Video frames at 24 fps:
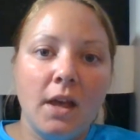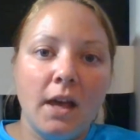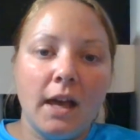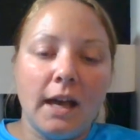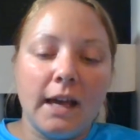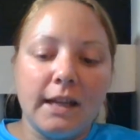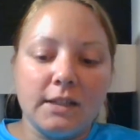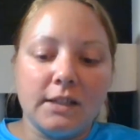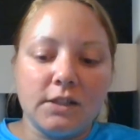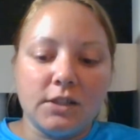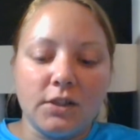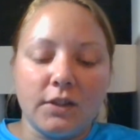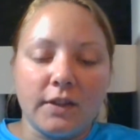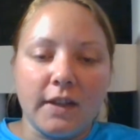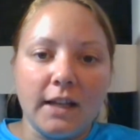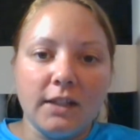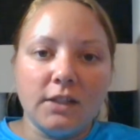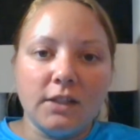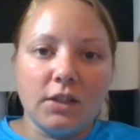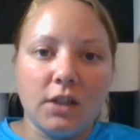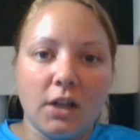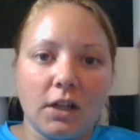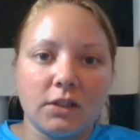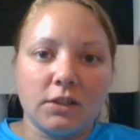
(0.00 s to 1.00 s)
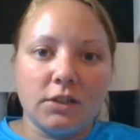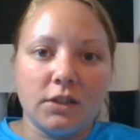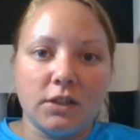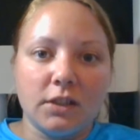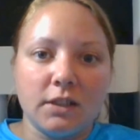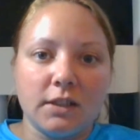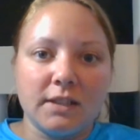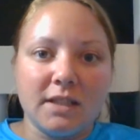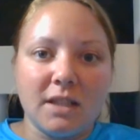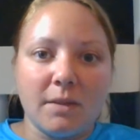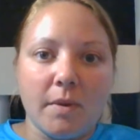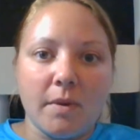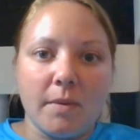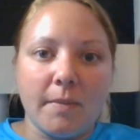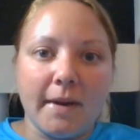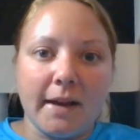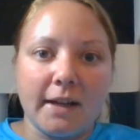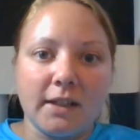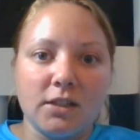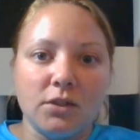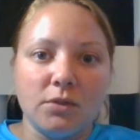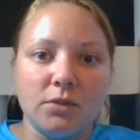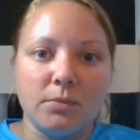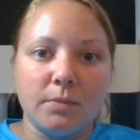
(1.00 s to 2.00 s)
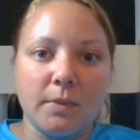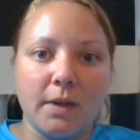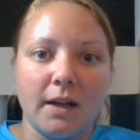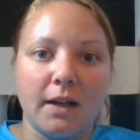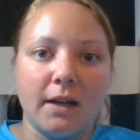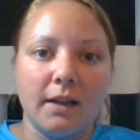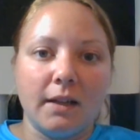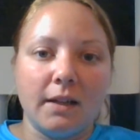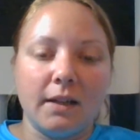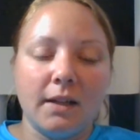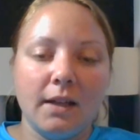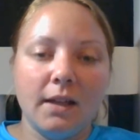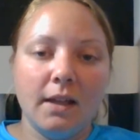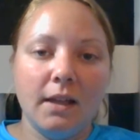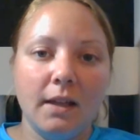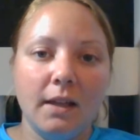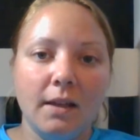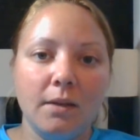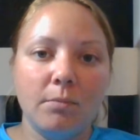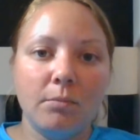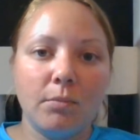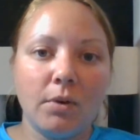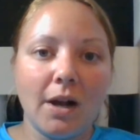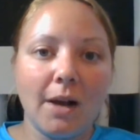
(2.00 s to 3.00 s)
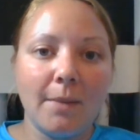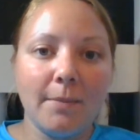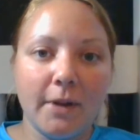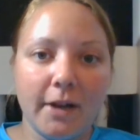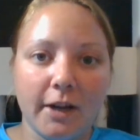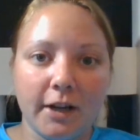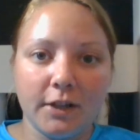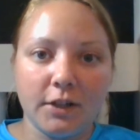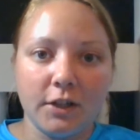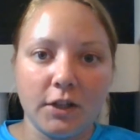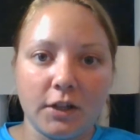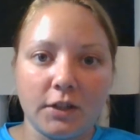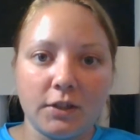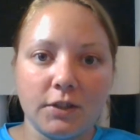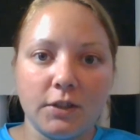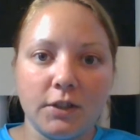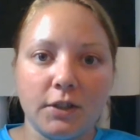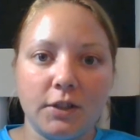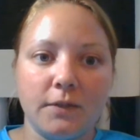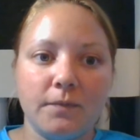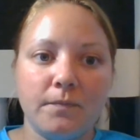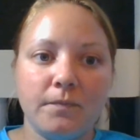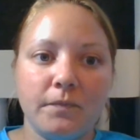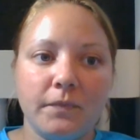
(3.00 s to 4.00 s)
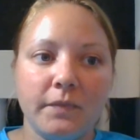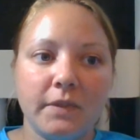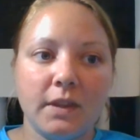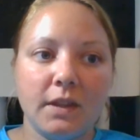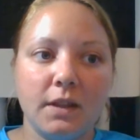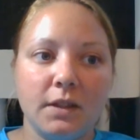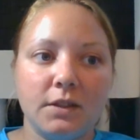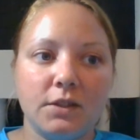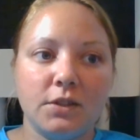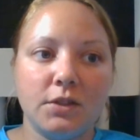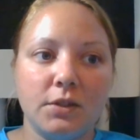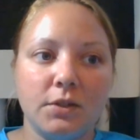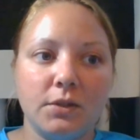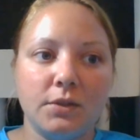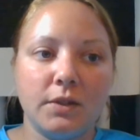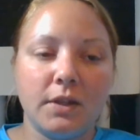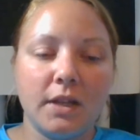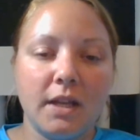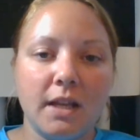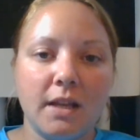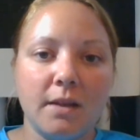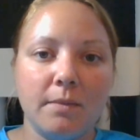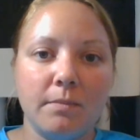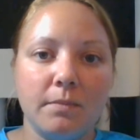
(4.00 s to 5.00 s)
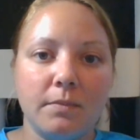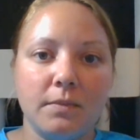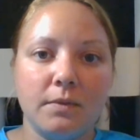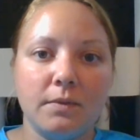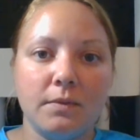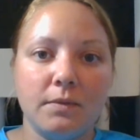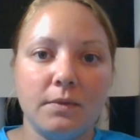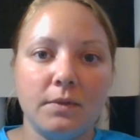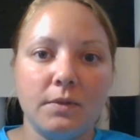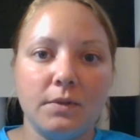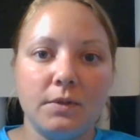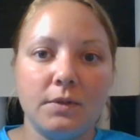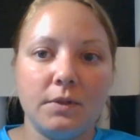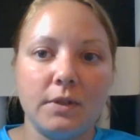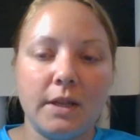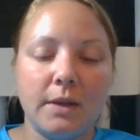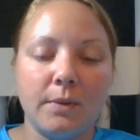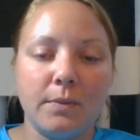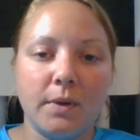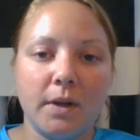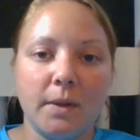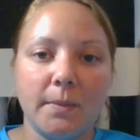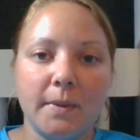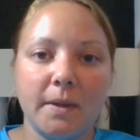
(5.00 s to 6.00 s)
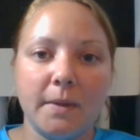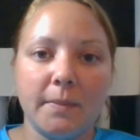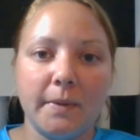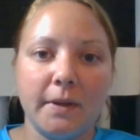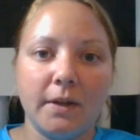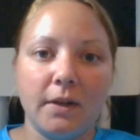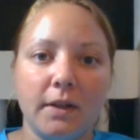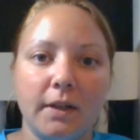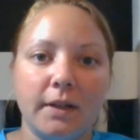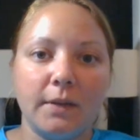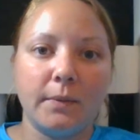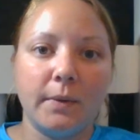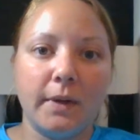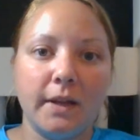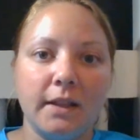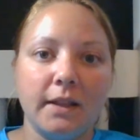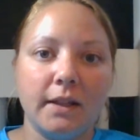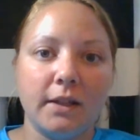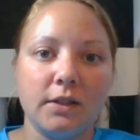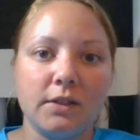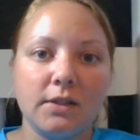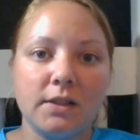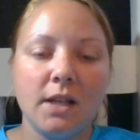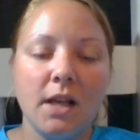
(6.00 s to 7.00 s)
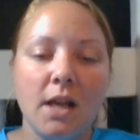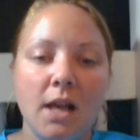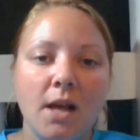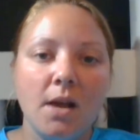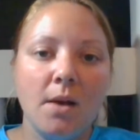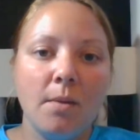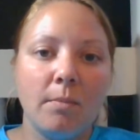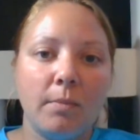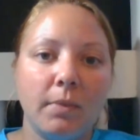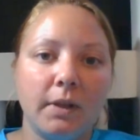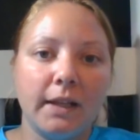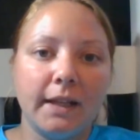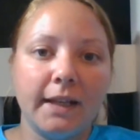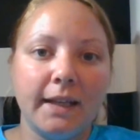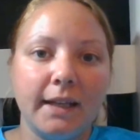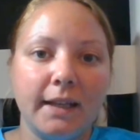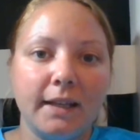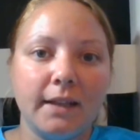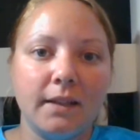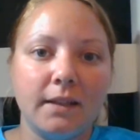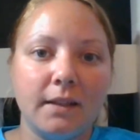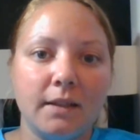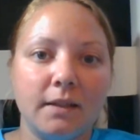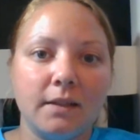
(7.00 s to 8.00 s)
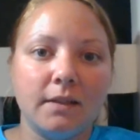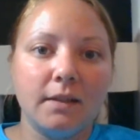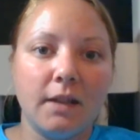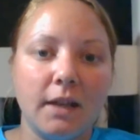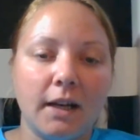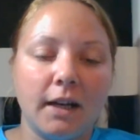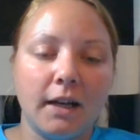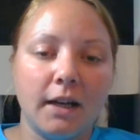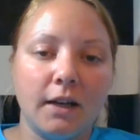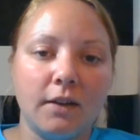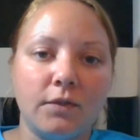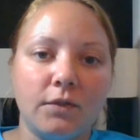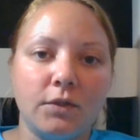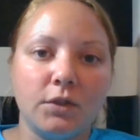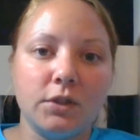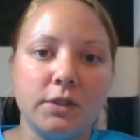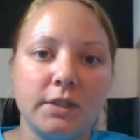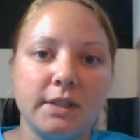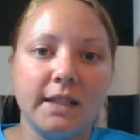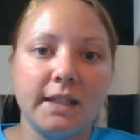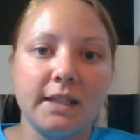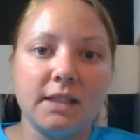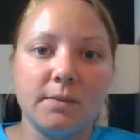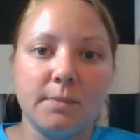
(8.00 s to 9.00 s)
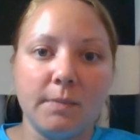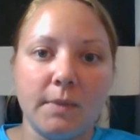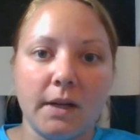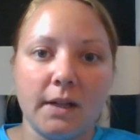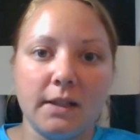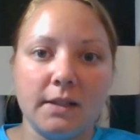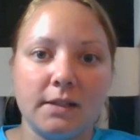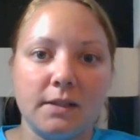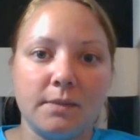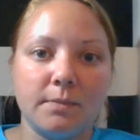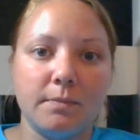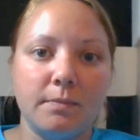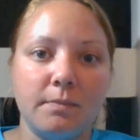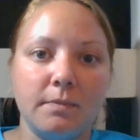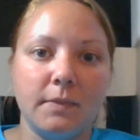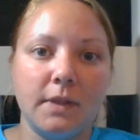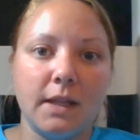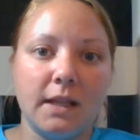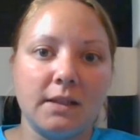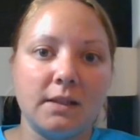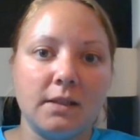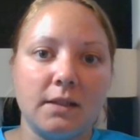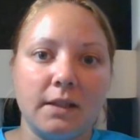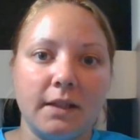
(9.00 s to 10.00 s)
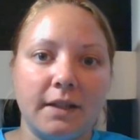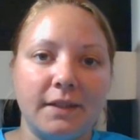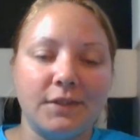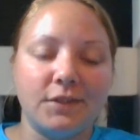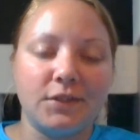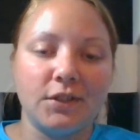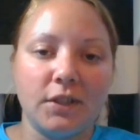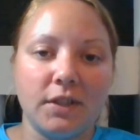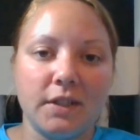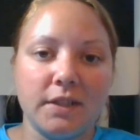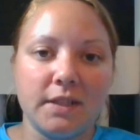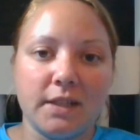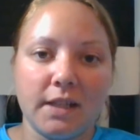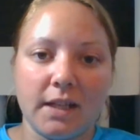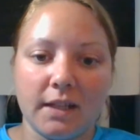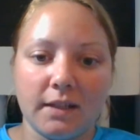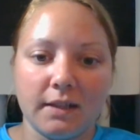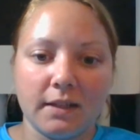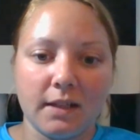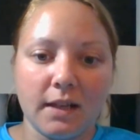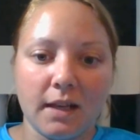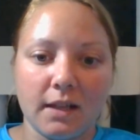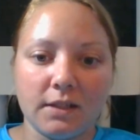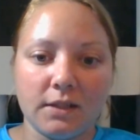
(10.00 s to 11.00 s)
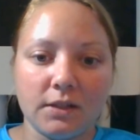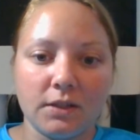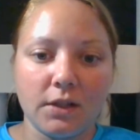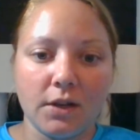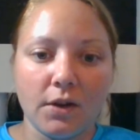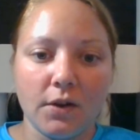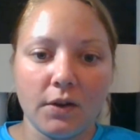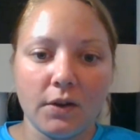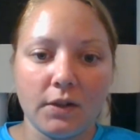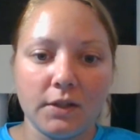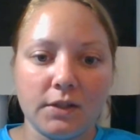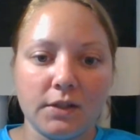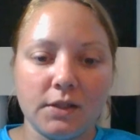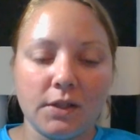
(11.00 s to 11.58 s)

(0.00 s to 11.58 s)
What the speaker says: And so that doctor sent me back to my primary doctor to keep, he wanted me to be on a weight loss plan for 6 months. That's the insurance thing that has to go on.